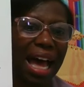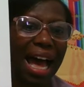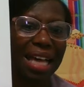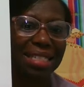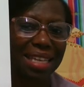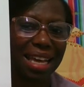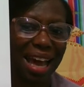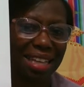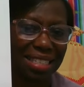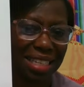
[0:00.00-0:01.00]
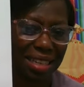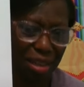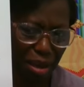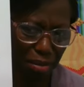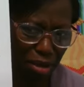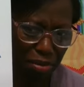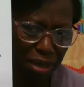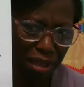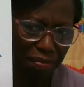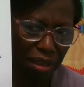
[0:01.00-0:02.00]
Así, así. Muy
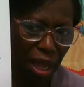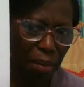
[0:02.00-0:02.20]
bien.